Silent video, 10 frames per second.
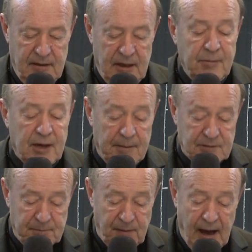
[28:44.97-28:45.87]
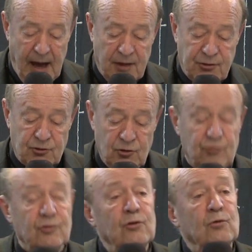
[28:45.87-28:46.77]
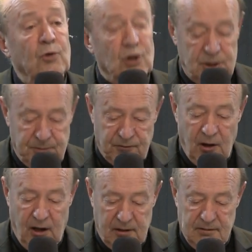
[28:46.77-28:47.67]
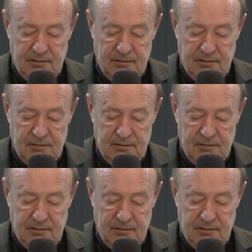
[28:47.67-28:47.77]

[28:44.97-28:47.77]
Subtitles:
then it becomes a path to true worship of God.